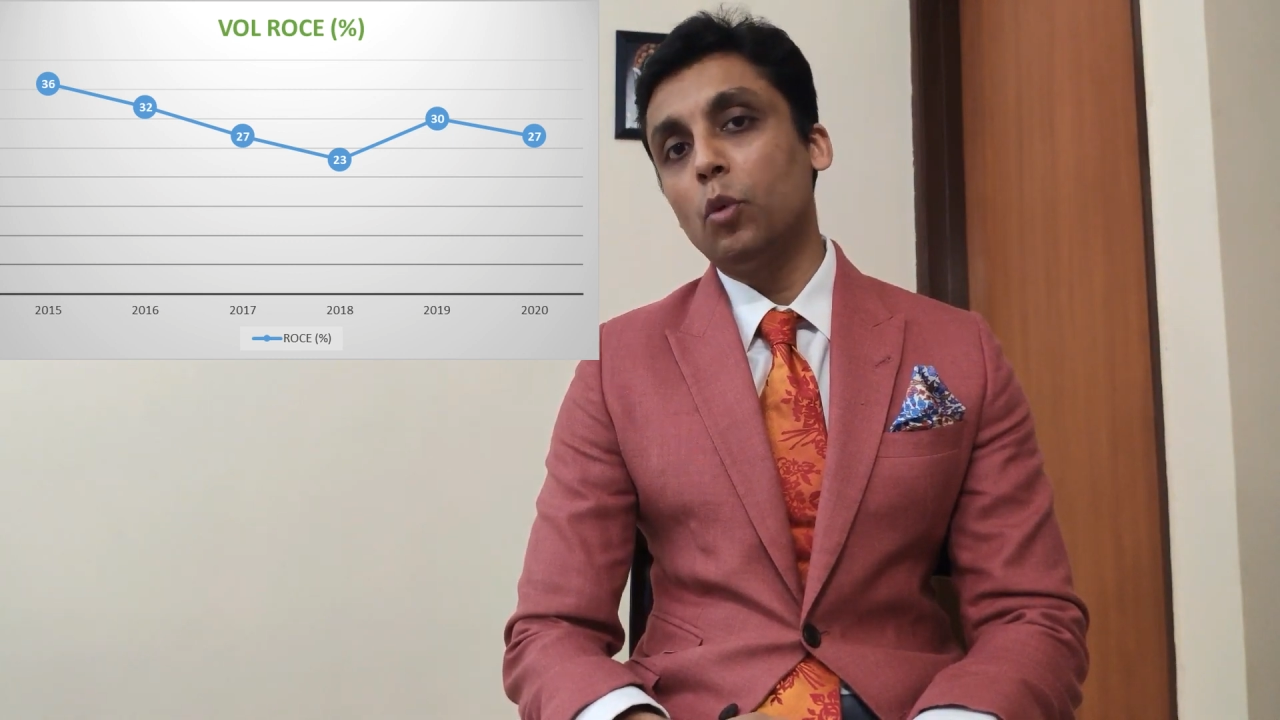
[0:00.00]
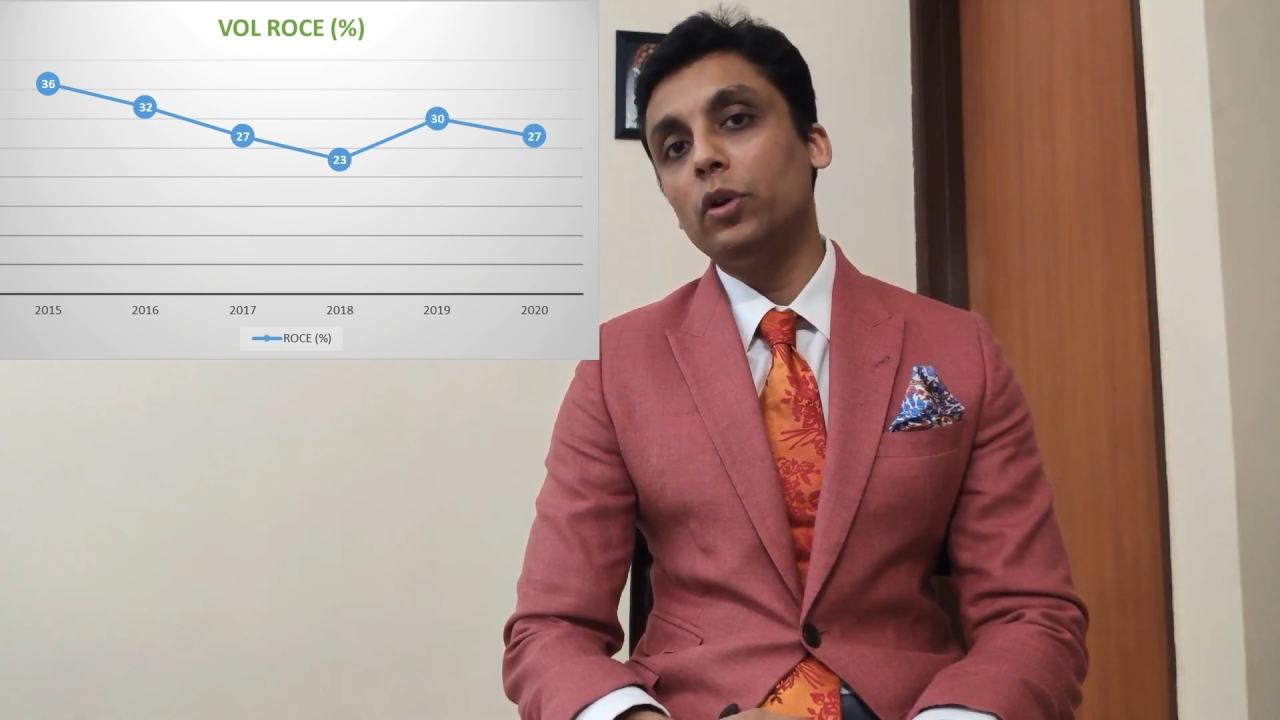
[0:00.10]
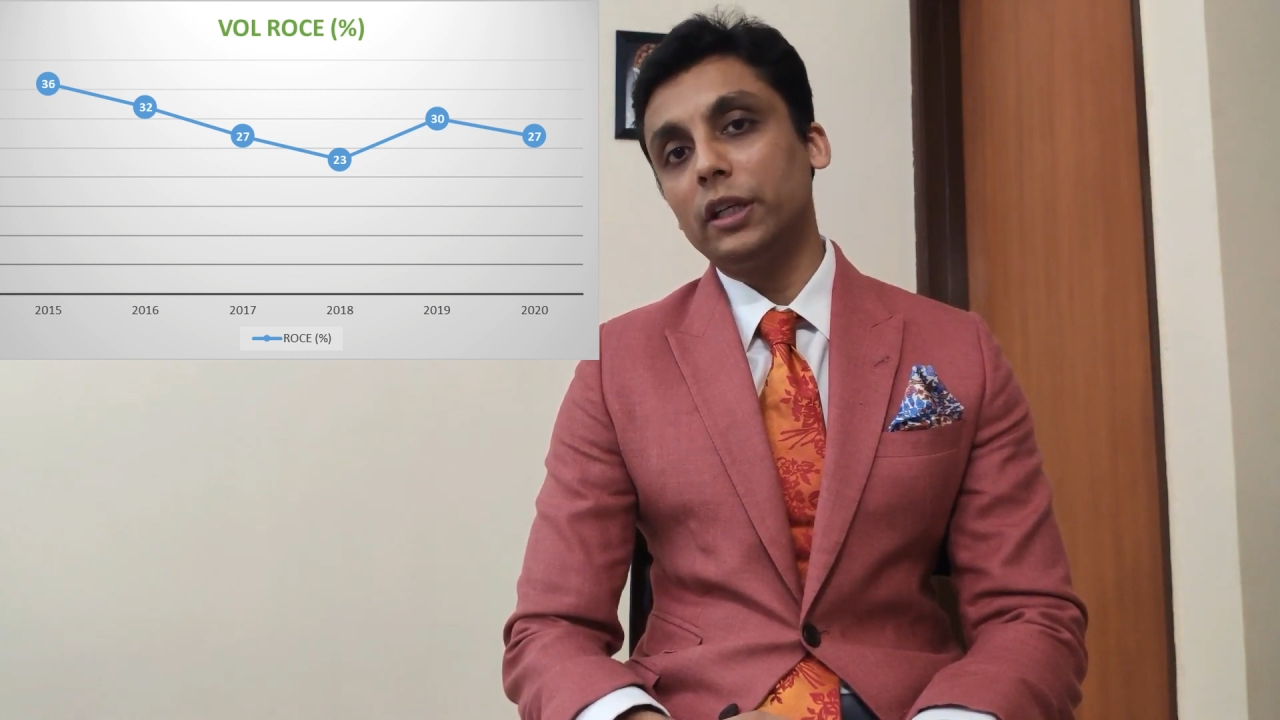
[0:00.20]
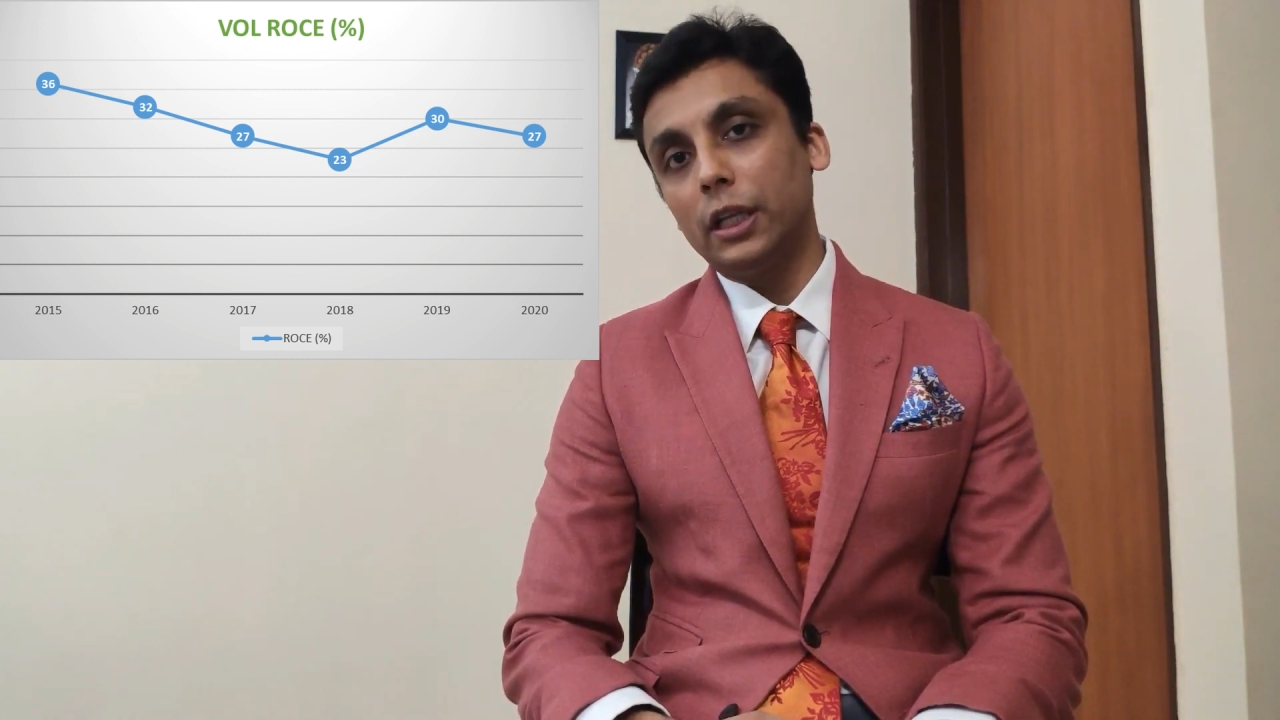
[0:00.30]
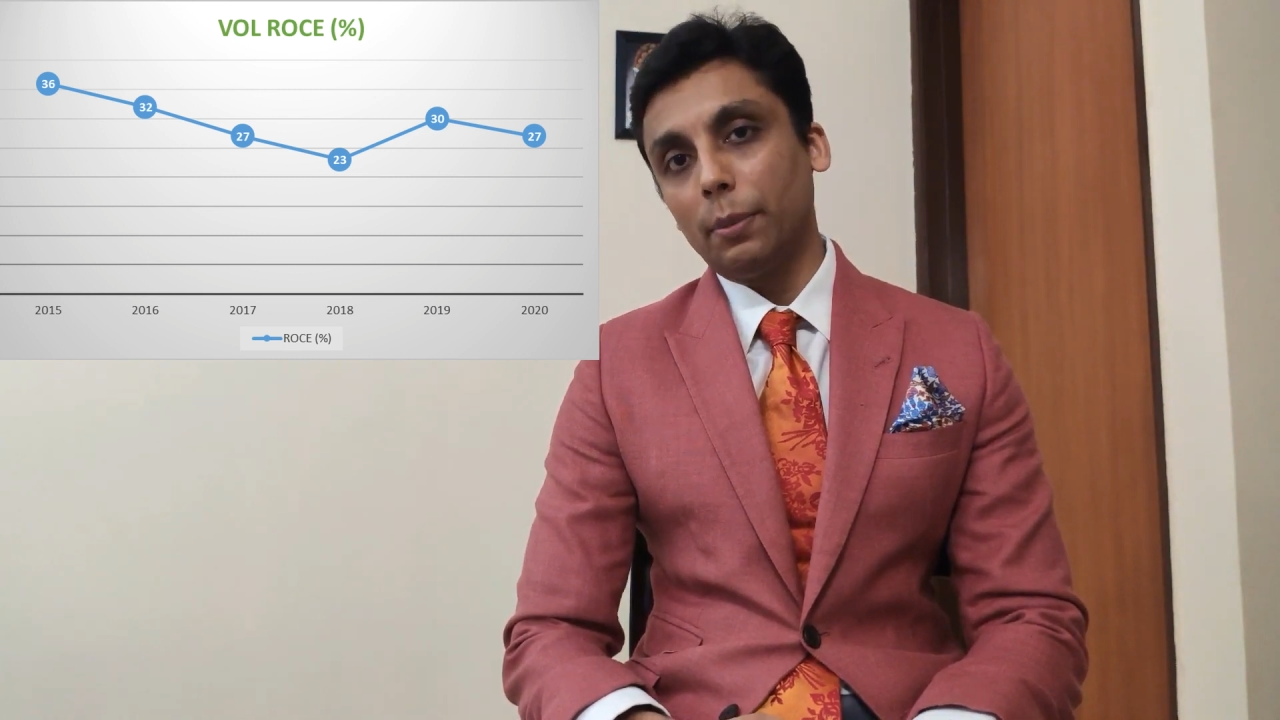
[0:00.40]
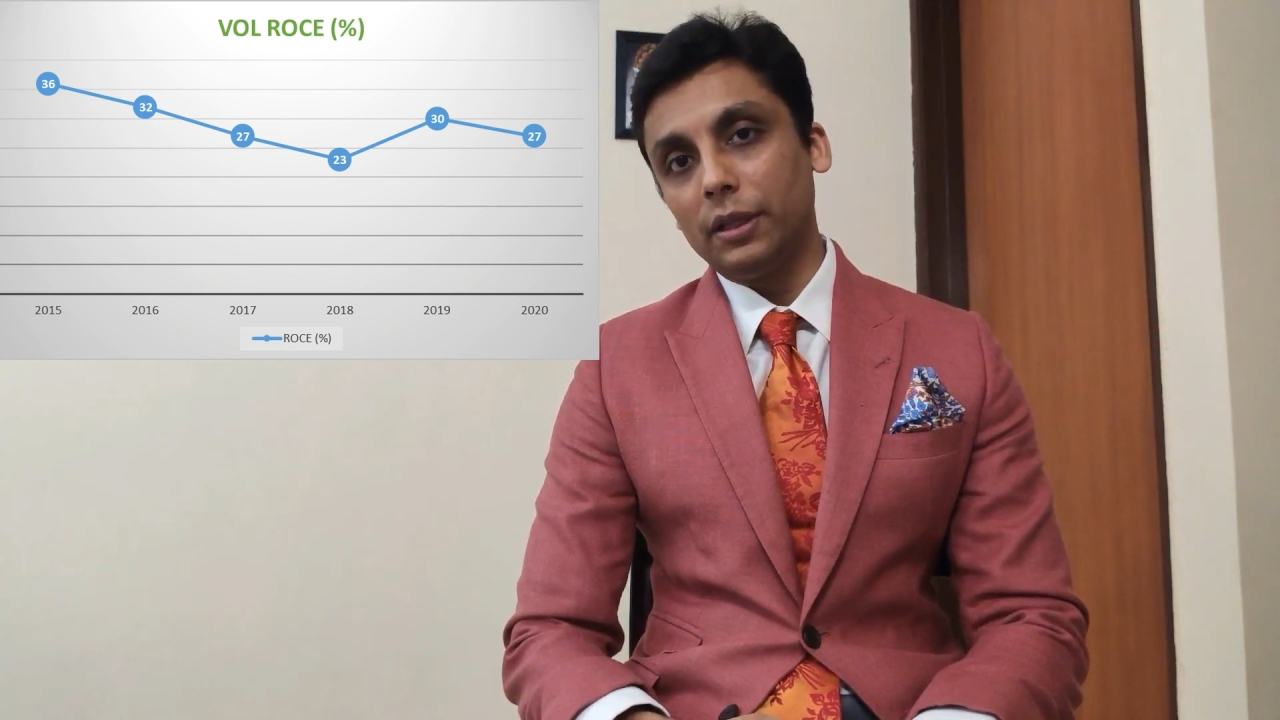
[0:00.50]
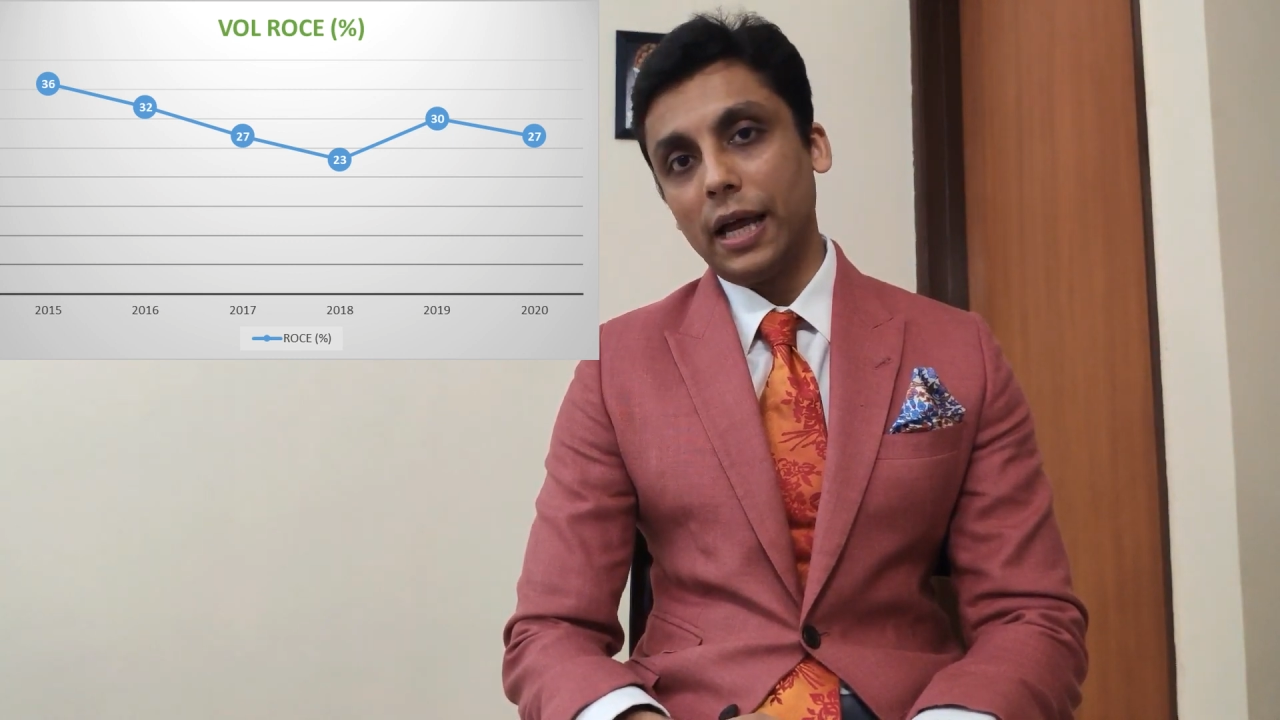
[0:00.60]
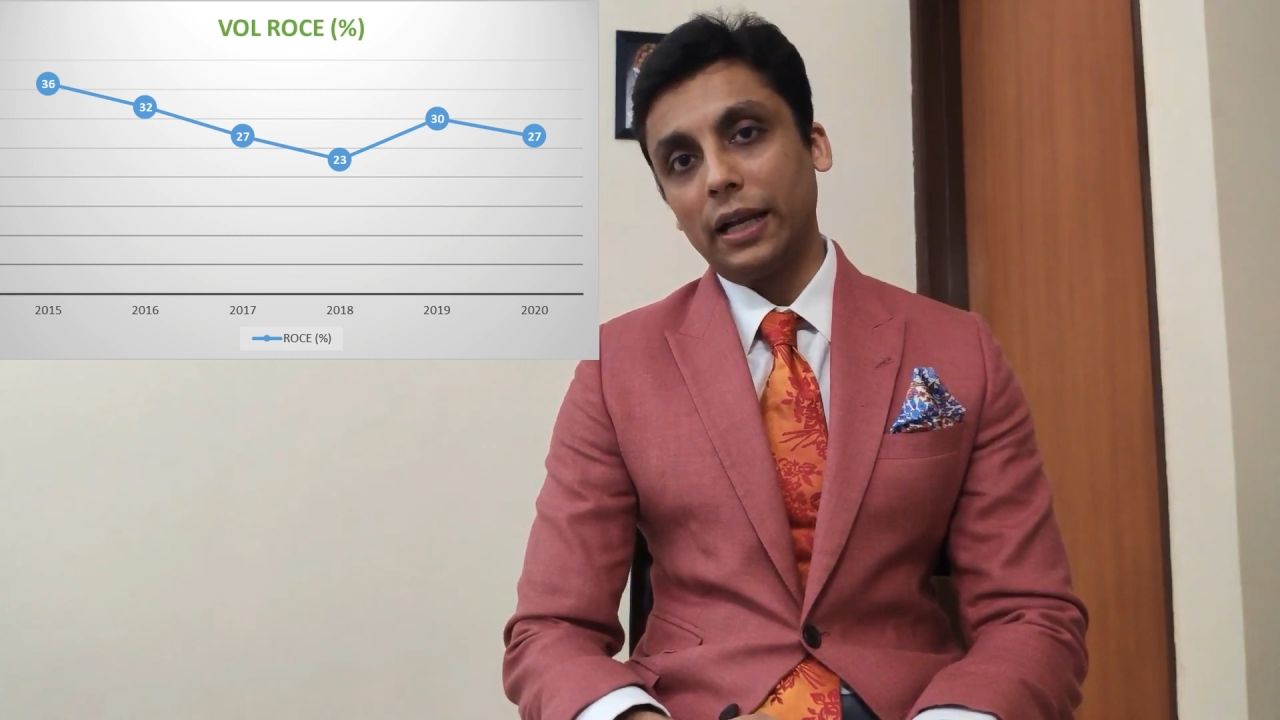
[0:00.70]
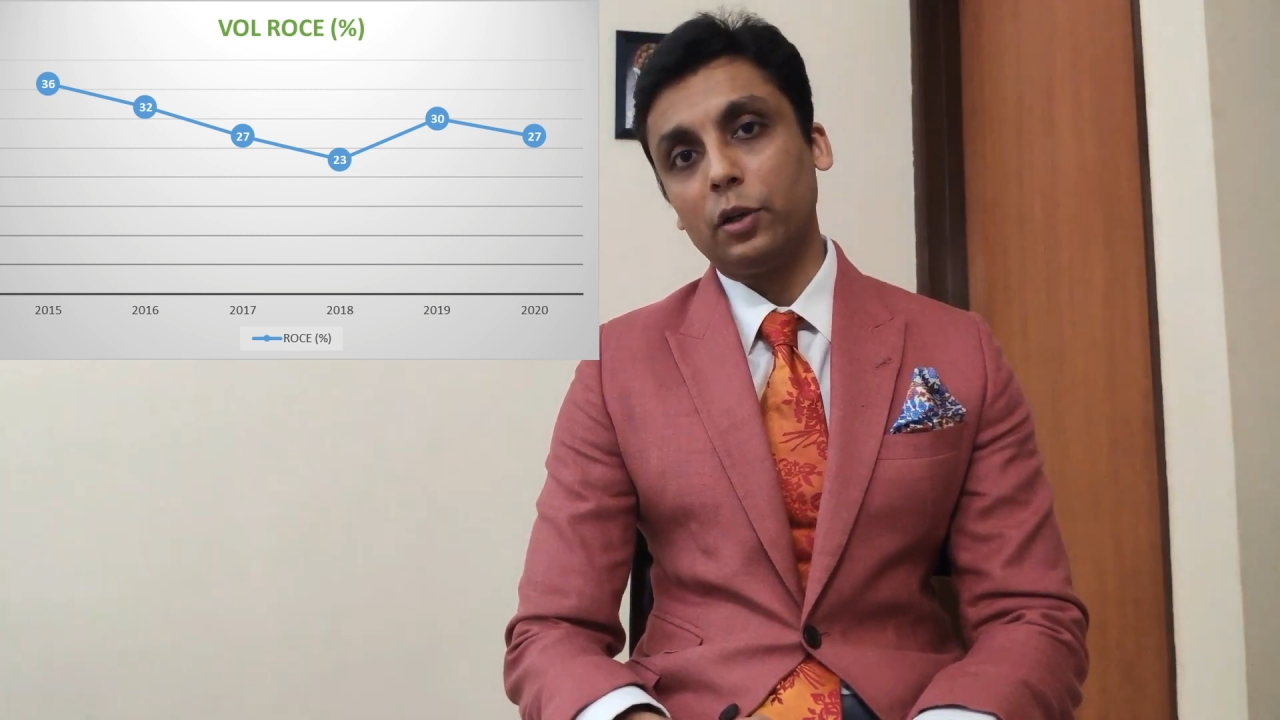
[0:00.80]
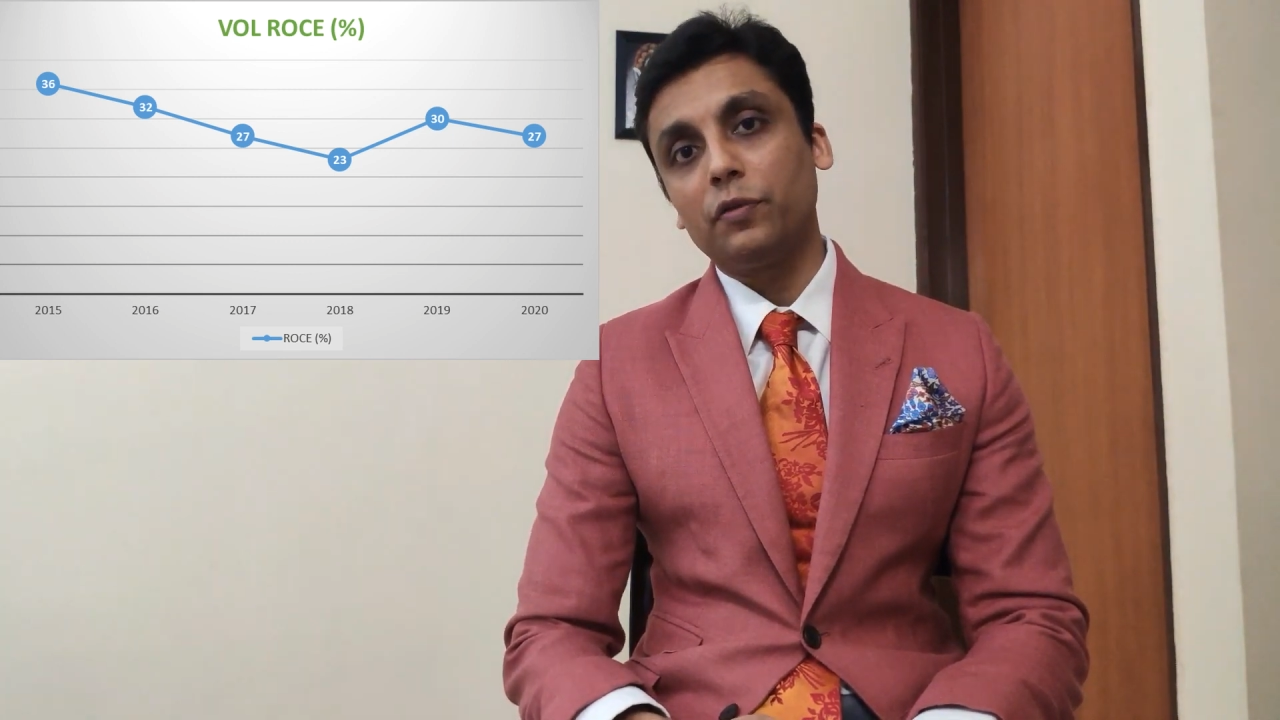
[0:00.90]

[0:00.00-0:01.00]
more than double that